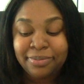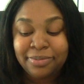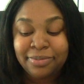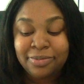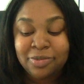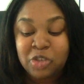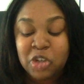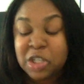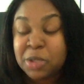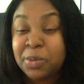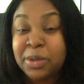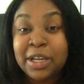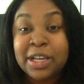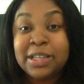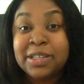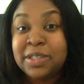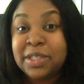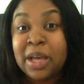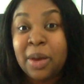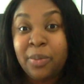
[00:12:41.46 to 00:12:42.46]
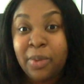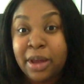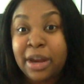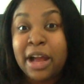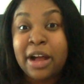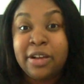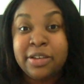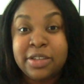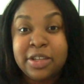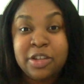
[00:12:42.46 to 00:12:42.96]
just because someone
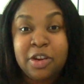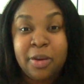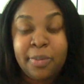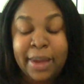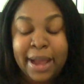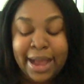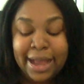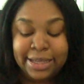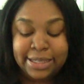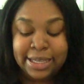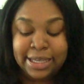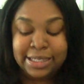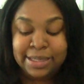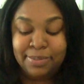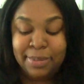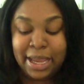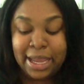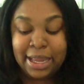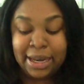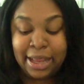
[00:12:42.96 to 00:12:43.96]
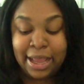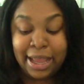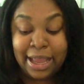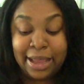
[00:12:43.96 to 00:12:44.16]
else in your past has made